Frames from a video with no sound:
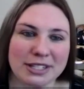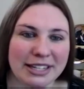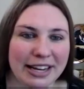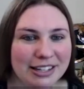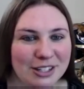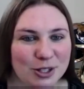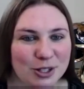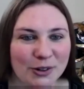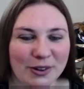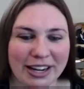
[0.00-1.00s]
just because the day
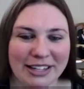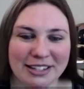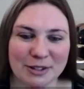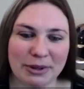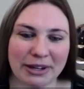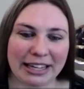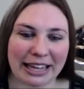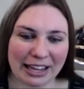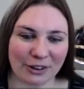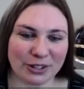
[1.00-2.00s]
didn't start right doesn't
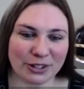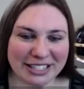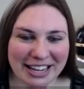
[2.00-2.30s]
mean I can't